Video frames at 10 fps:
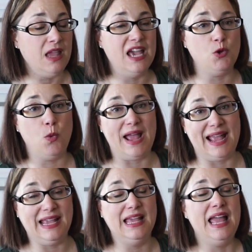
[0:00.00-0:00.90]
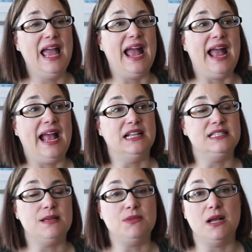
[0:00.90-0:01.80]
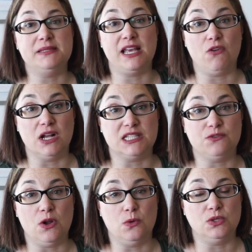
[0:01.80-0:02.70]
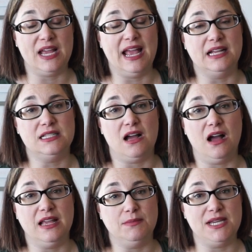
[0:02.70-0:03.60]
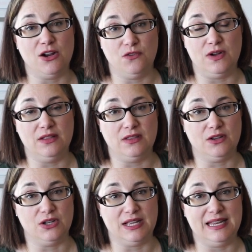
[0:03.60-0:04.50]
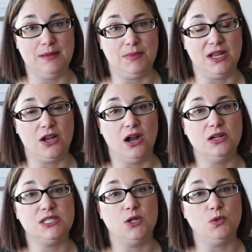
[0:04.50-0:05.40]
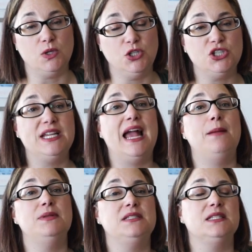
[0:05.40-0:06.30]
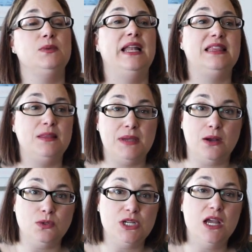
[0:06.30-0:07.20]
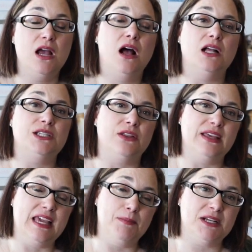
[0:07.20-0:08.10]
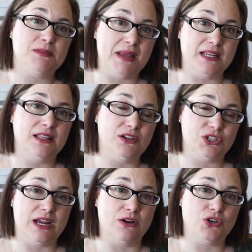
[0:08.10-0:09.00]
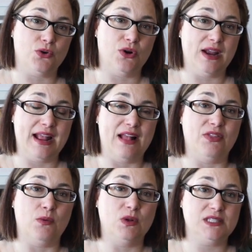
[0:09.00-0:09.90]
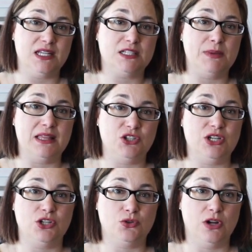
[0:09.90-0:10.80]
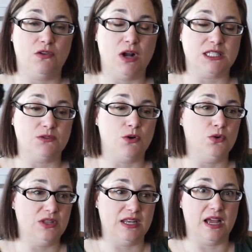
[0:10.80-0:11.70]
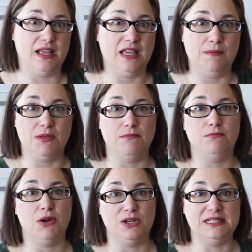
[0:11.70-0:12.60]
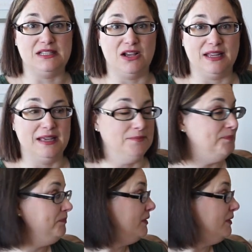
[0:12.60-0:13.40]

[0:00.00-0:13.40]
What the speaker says: and away, and sometimes they cross the road, and I am terrified that they're going to get hit by a car. So what usually happens is we let them out until they keep expanding their territory, and then once they expand their territory across the road, then I keep them barred inside again.